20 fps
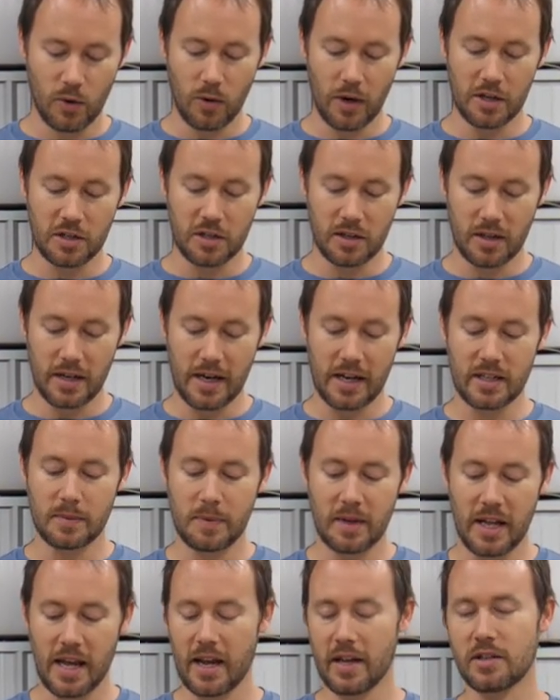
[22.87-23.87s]
question that has
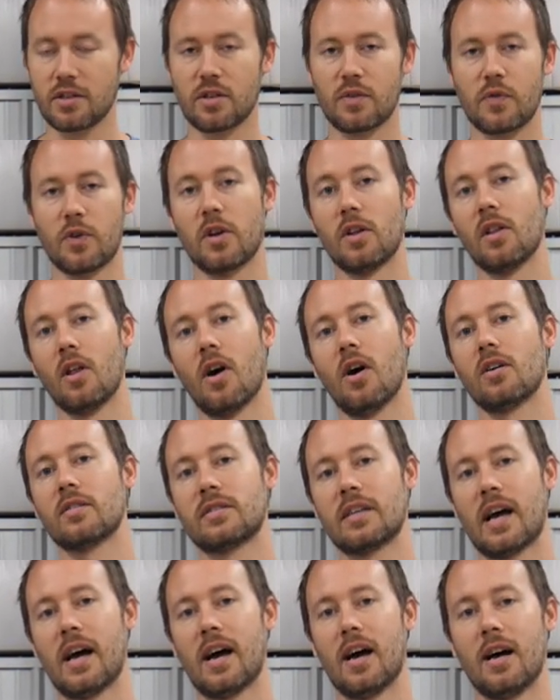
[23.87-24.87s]
been answered for a long
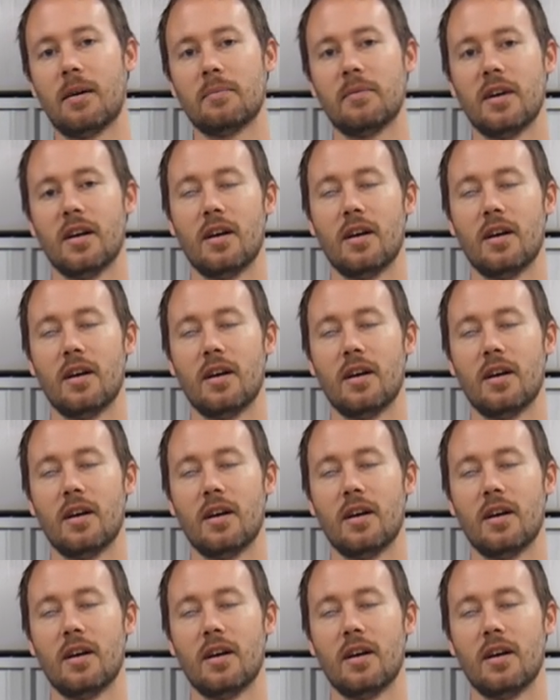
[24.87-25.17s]
time.